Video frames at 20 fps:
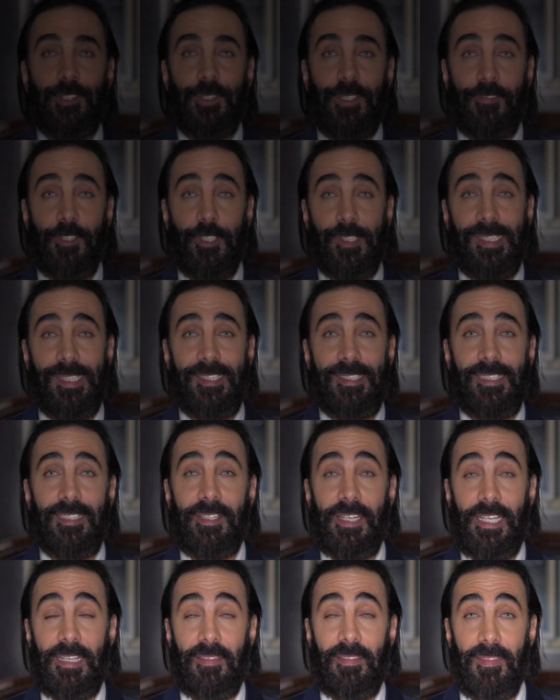the
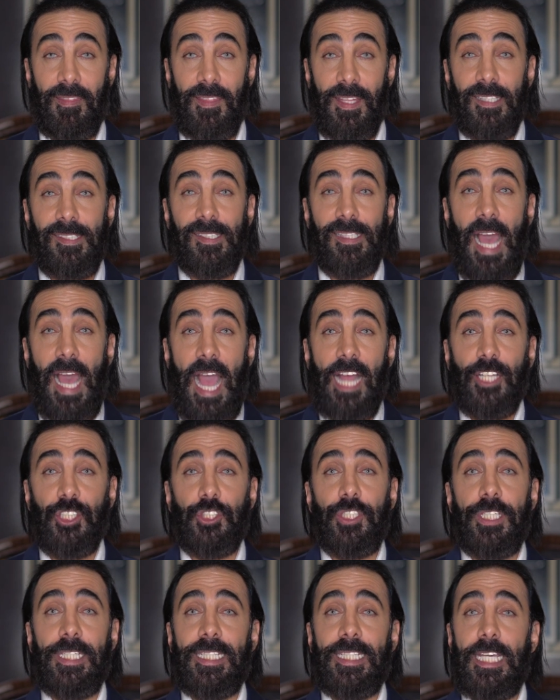versatility. This
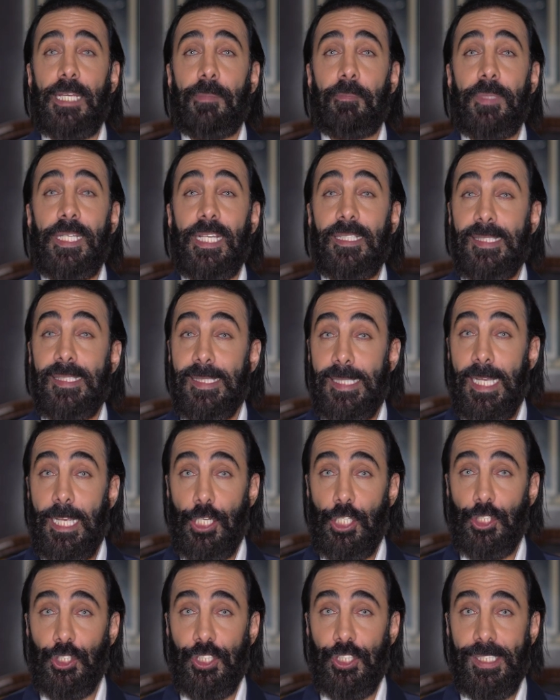actually can be a
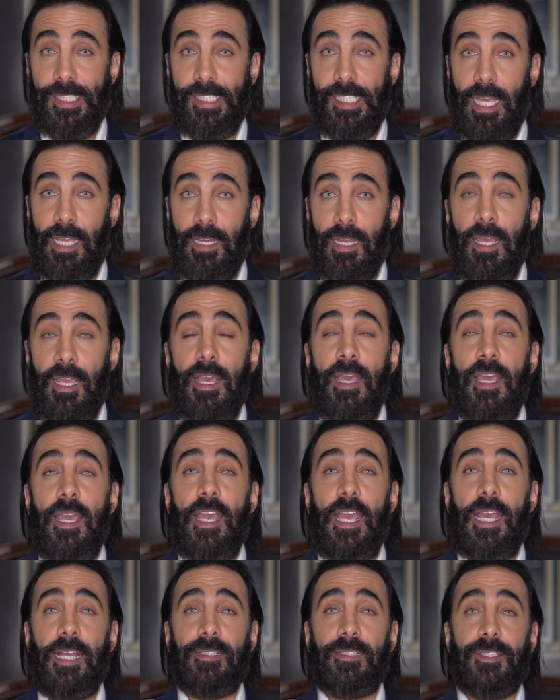signature scent.
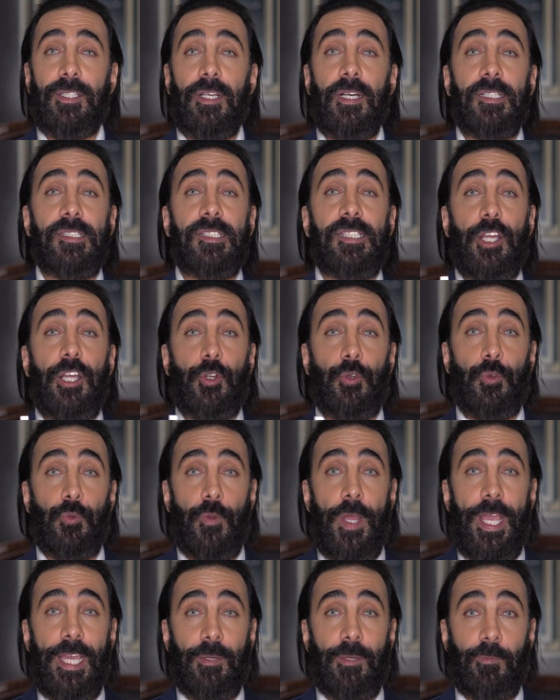It does
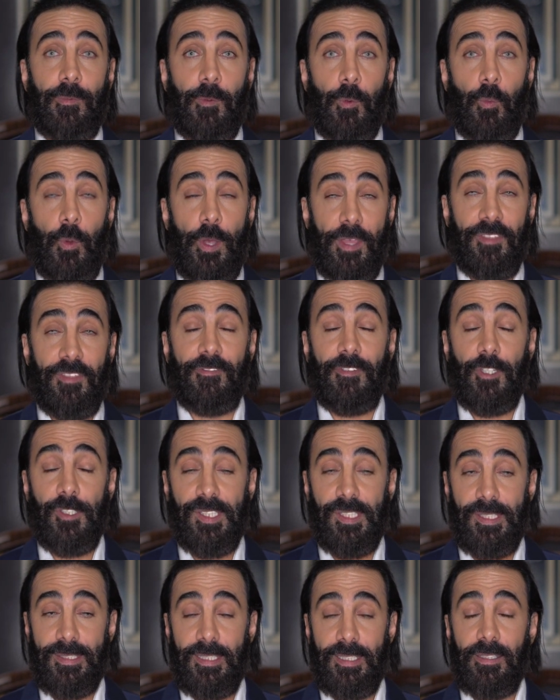great with
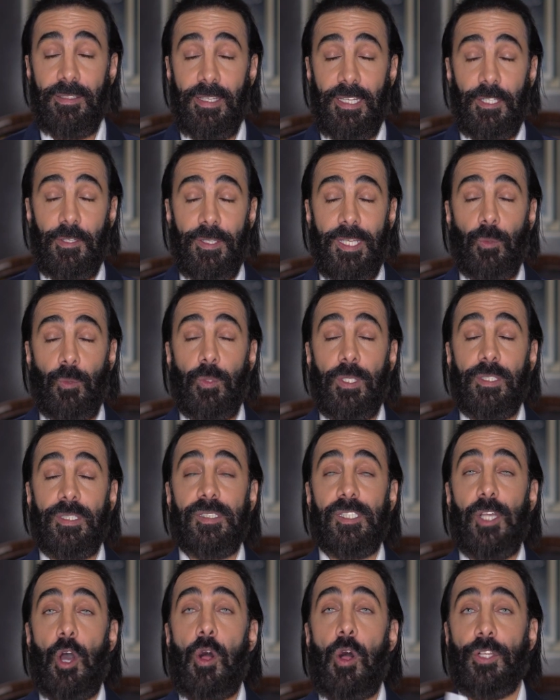versatility. You can wear
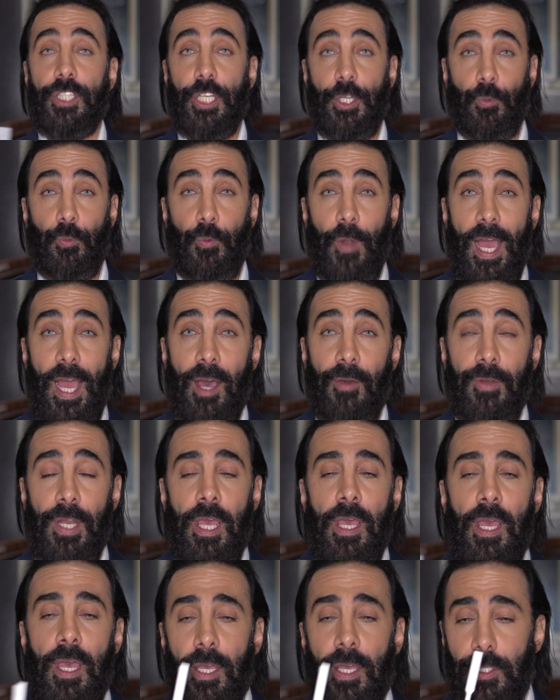this all year round.
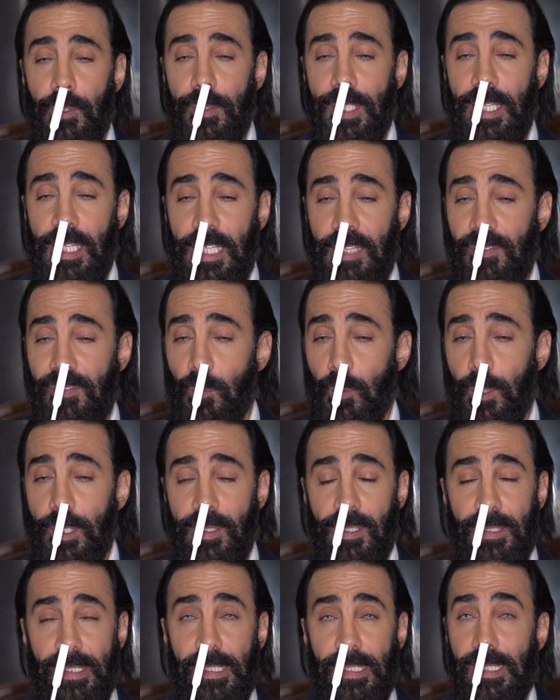You can even wear
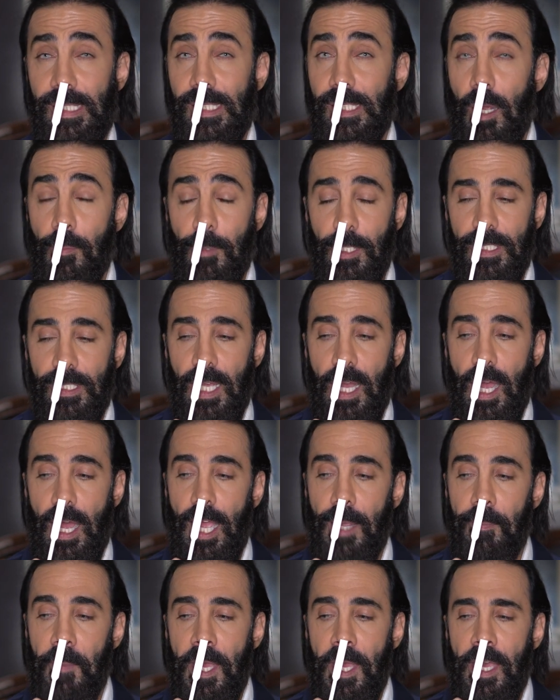this in
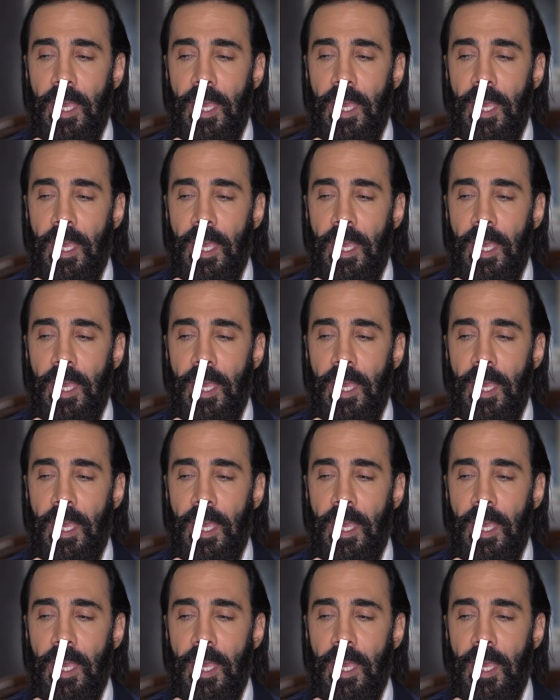summertime.